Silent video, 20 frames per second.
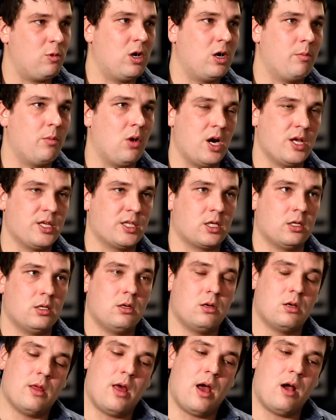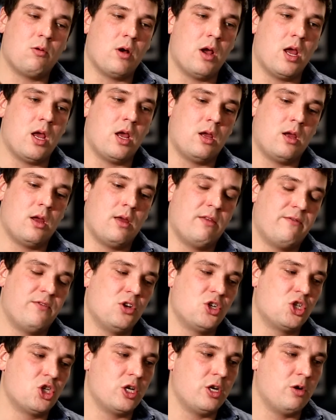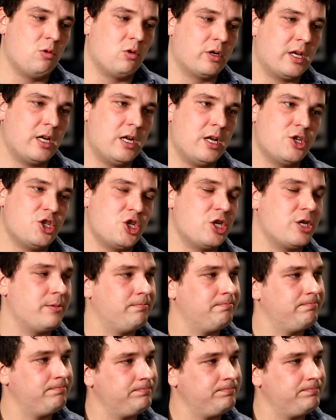what our bodies can do. And that way, in the future, you won't get injured.